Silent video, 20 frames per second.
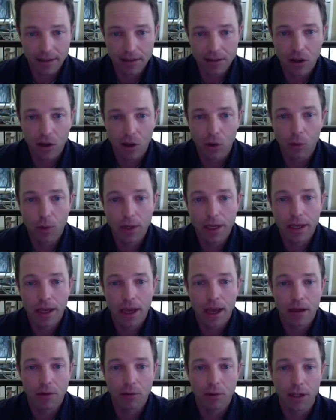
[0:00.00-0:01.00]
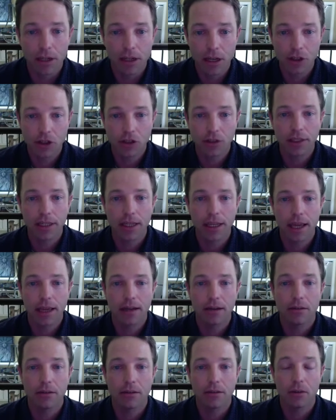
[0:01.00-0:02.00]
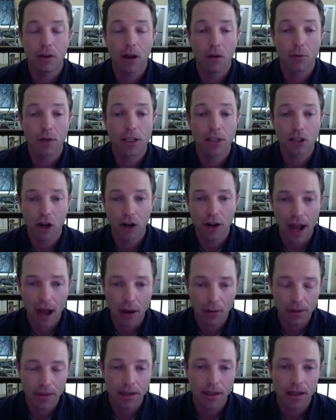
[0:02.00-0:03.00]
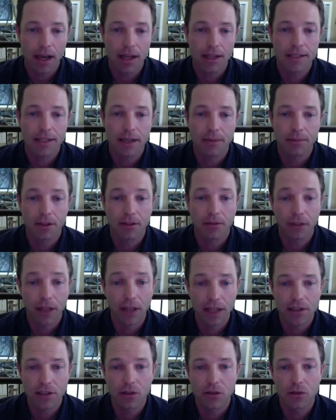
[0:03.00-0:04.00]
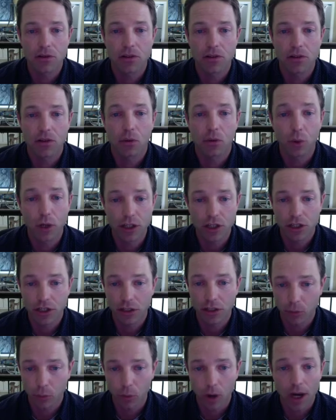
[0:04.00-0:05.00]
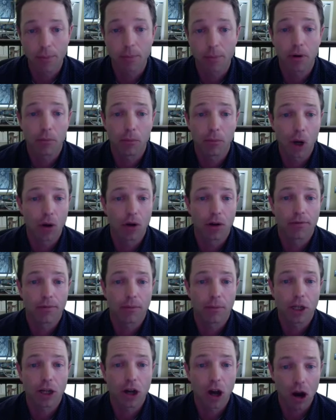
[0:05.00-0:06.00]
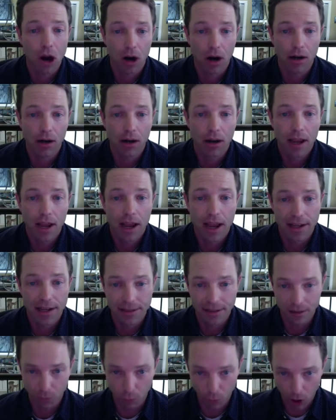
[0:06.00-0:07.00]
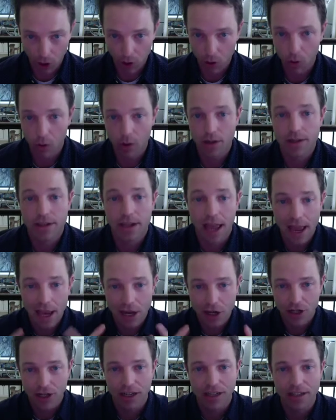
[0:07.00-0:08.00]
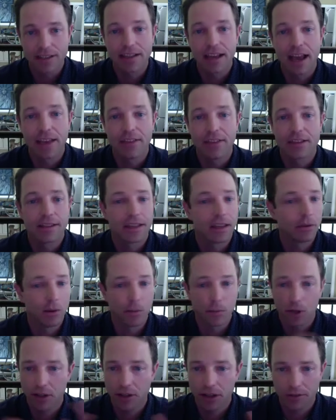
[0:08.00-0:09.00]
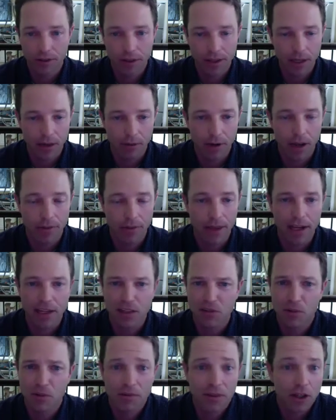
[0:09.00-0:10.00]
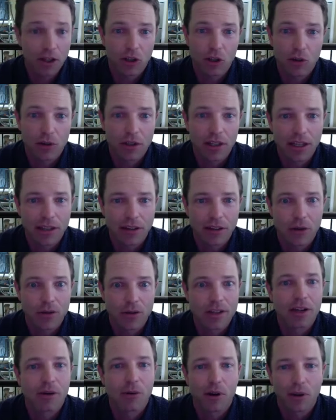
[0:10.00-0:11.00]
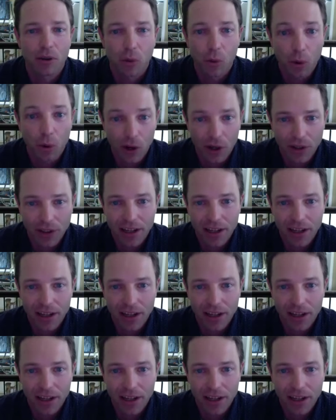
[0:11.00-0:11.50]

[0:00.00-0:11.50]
So we initially we started out with the concept of, let's use a windshield wiper motor from a car as the workhorse engine inside this thing. We built everything around that because we figured you can get those anywhere in the world.